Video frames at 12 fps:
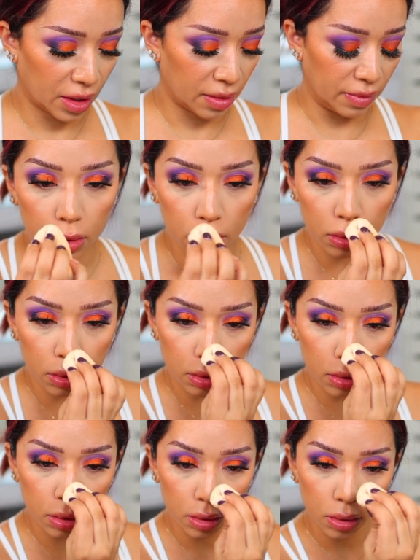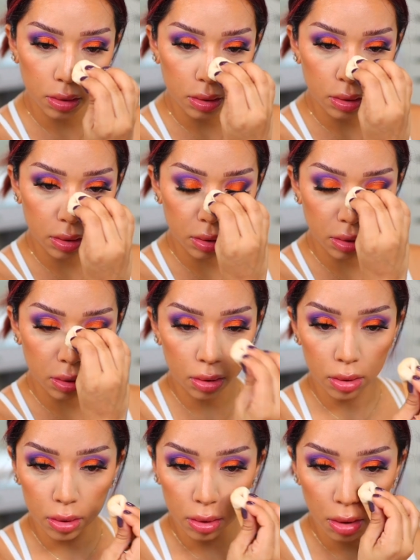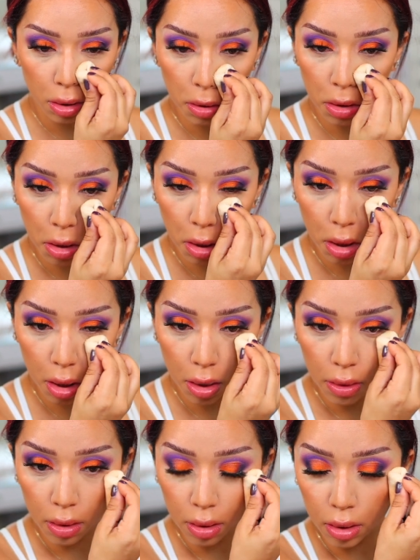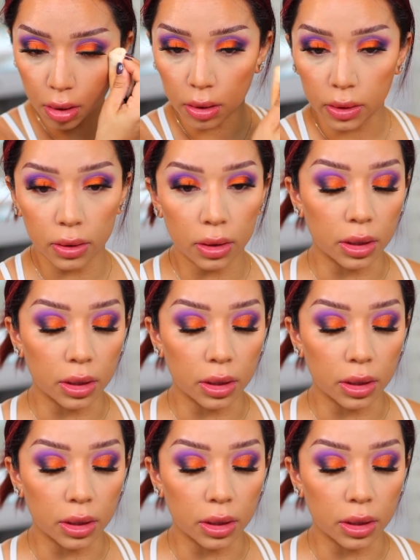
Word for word: But it's definitely like one of my favorites.